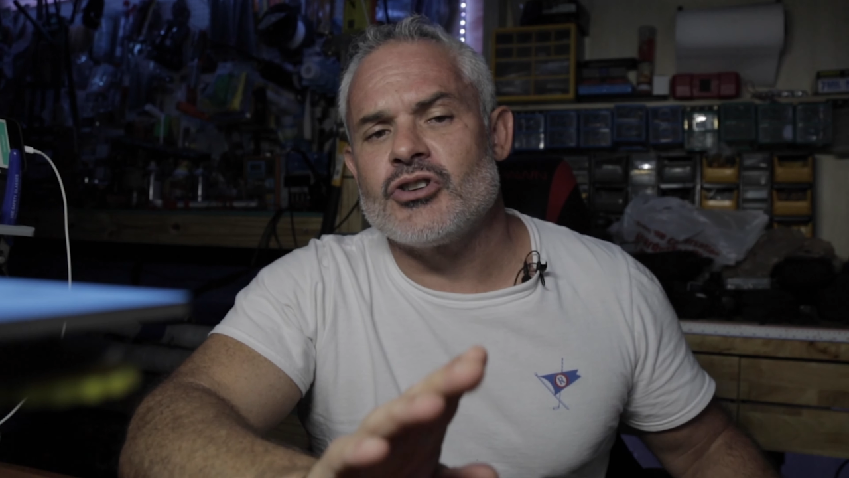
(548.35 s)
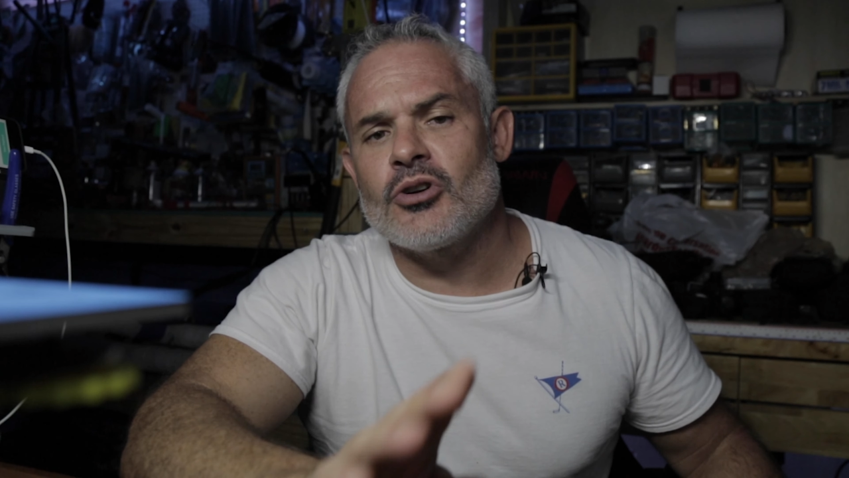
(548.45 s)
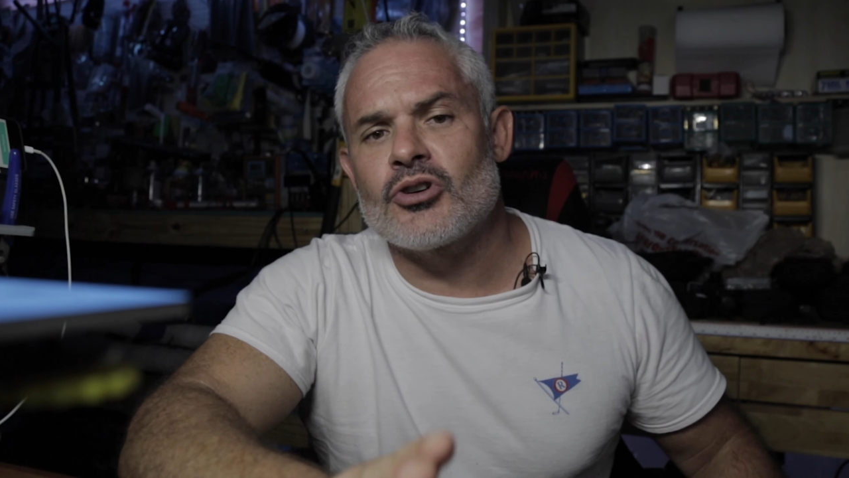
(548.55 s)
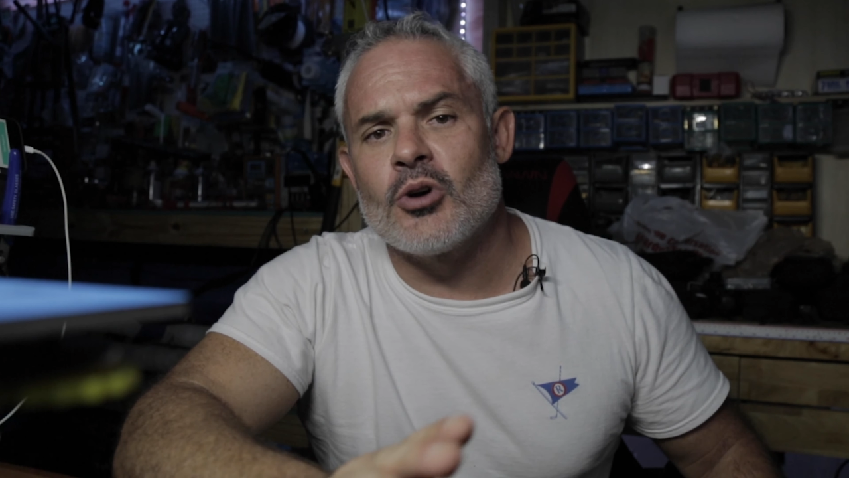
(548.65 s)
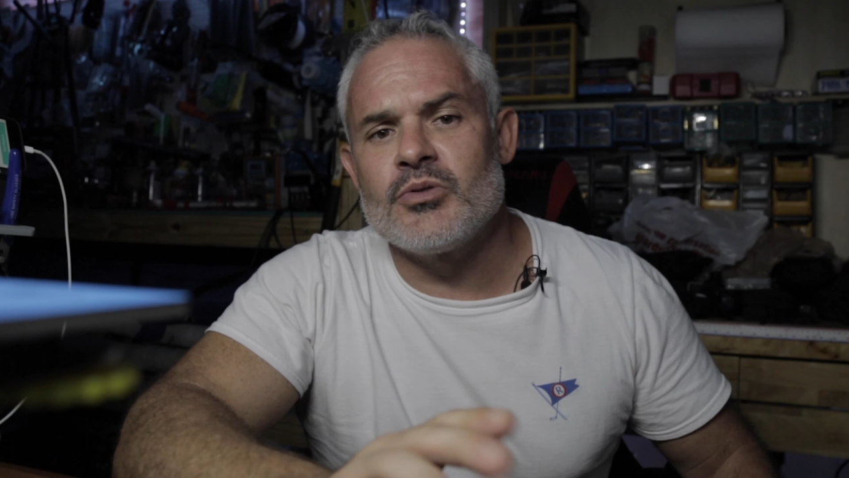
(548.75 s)

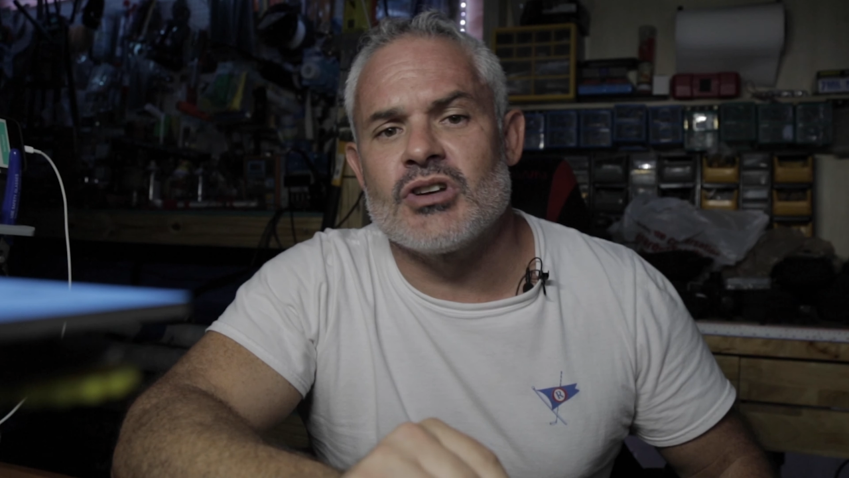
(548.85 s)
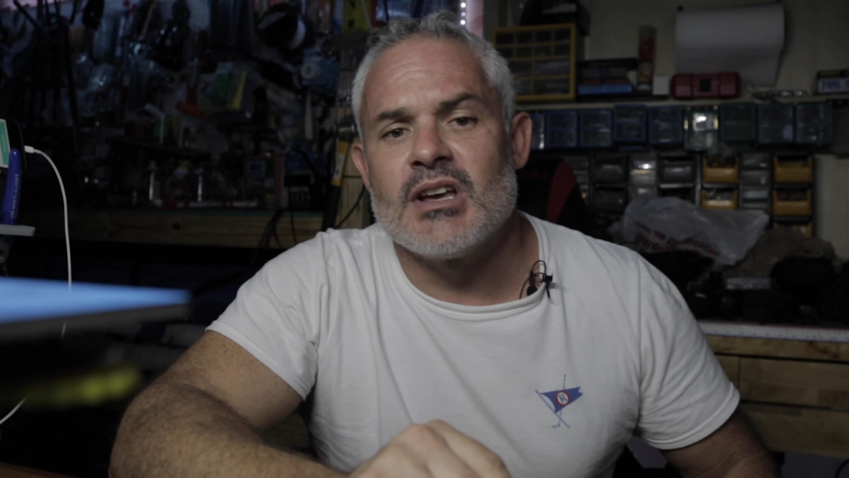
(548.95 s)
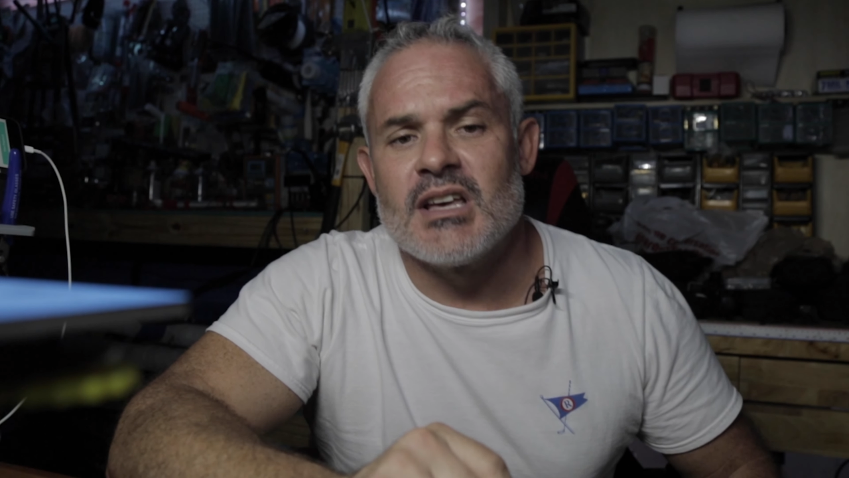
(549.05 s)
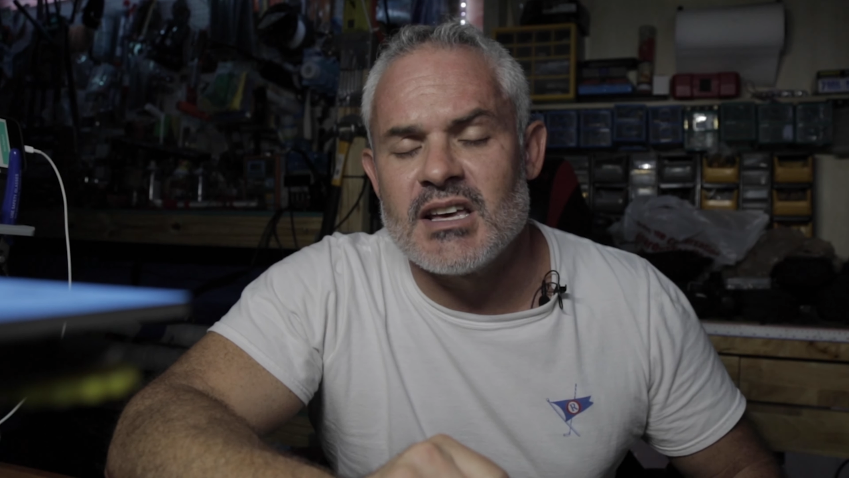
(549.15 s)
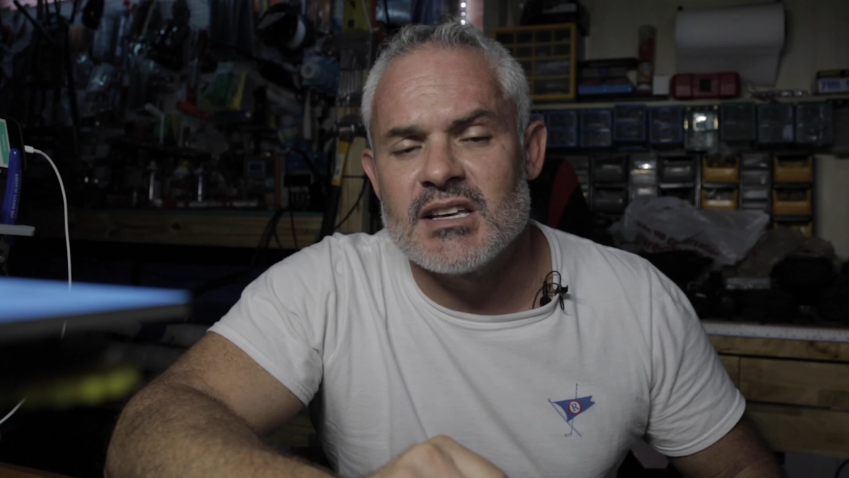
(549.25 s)
your coach
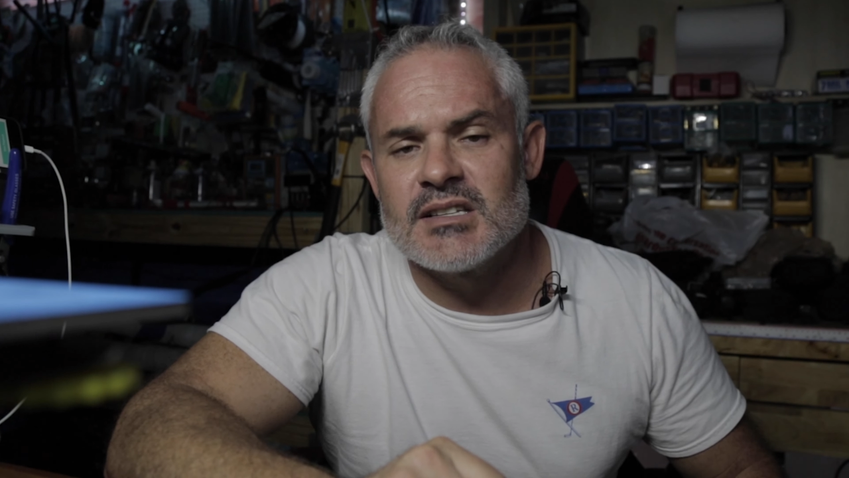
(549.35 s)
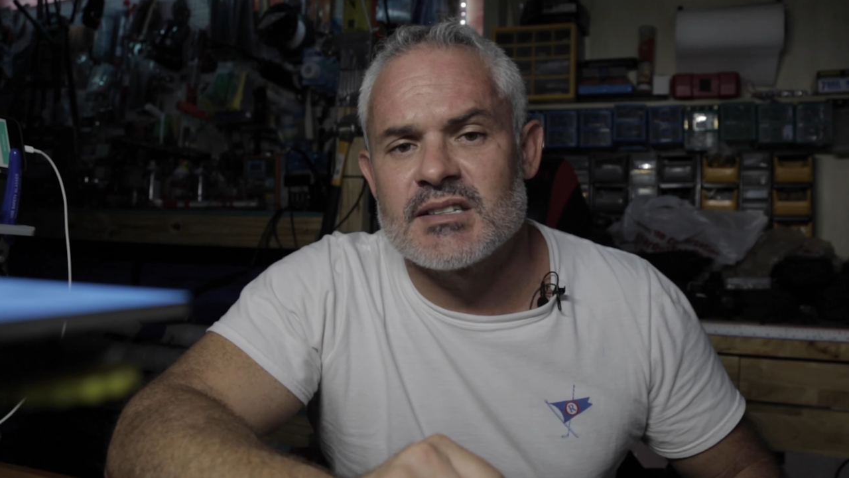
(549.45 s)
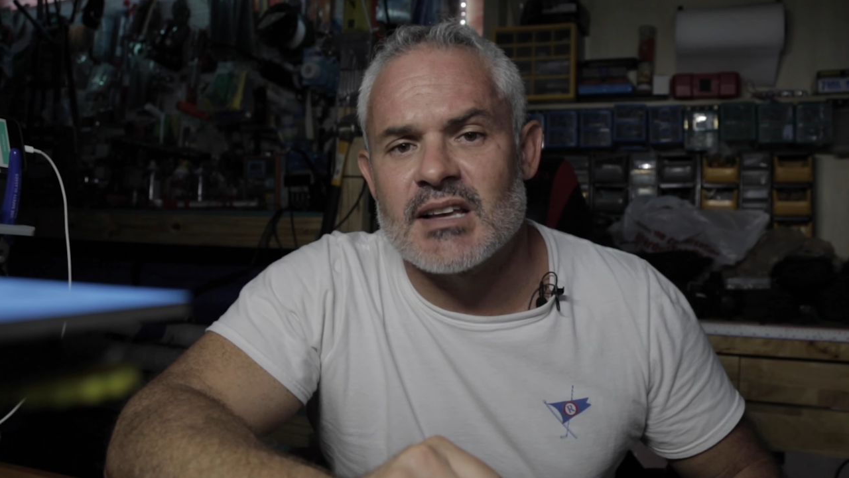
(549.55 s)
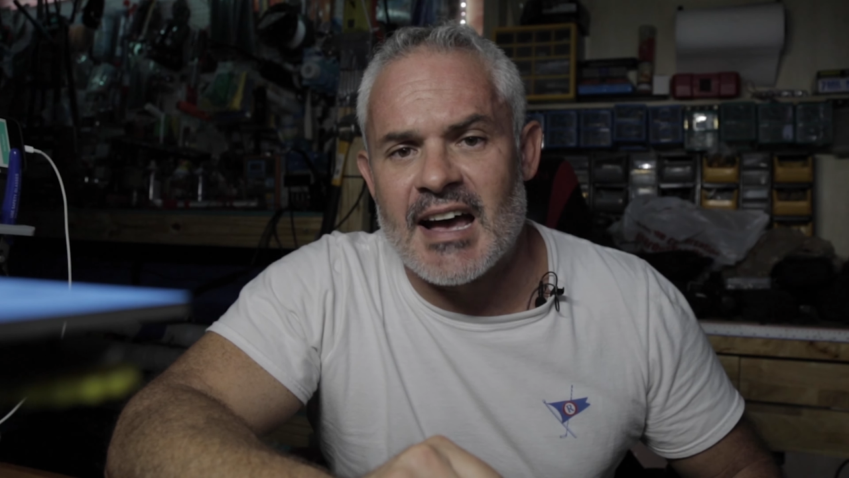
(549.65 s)
is